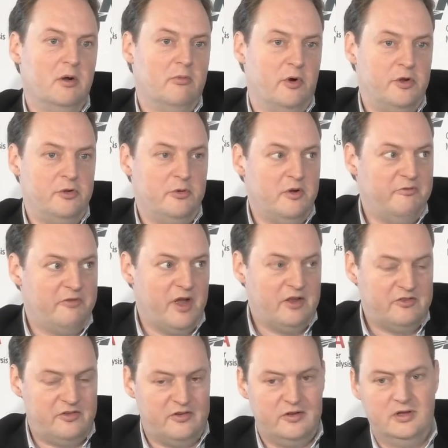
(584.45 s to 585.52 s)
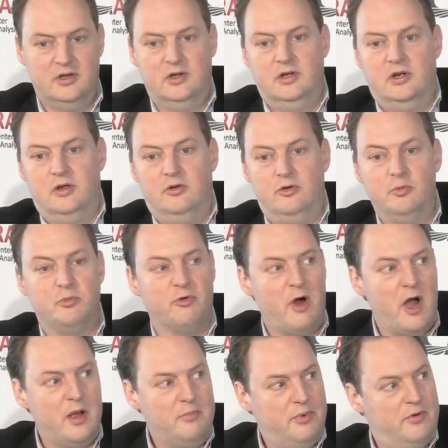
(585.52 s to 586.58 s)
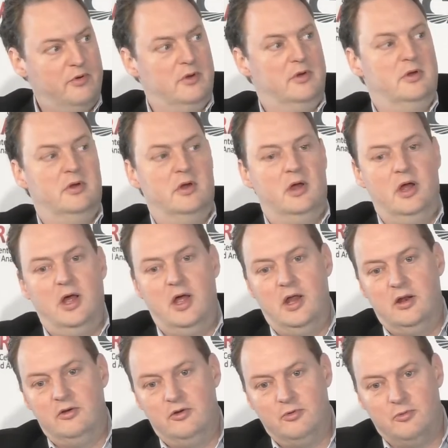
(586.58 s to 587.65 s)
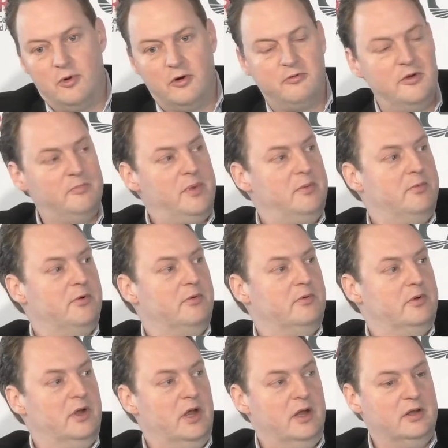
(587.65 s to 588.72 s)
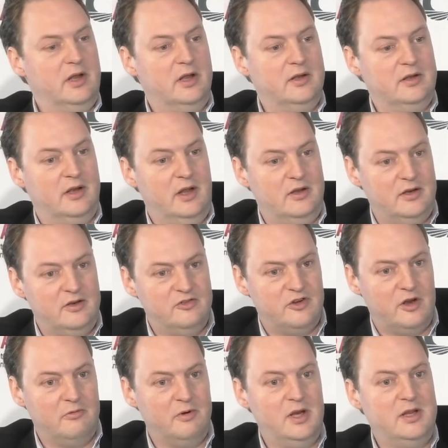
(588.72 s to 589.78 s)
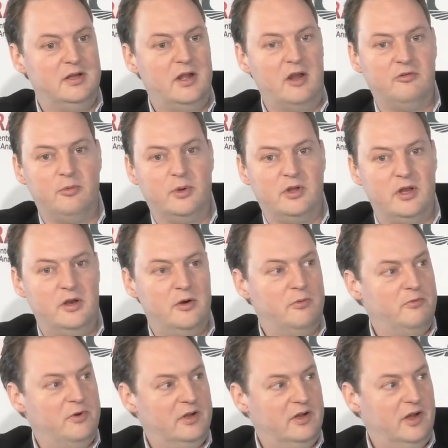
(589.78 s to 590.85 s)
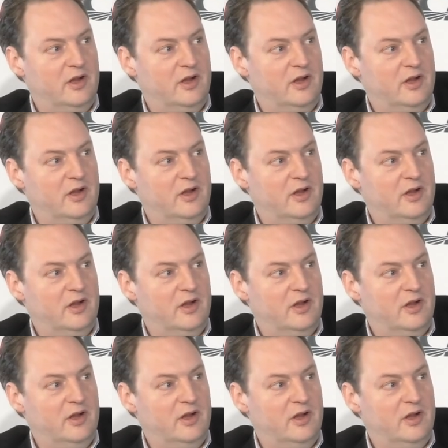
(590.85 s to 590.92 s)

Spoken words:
Well, you invest, you bribe, and you work with people. And in generally, that's what they do.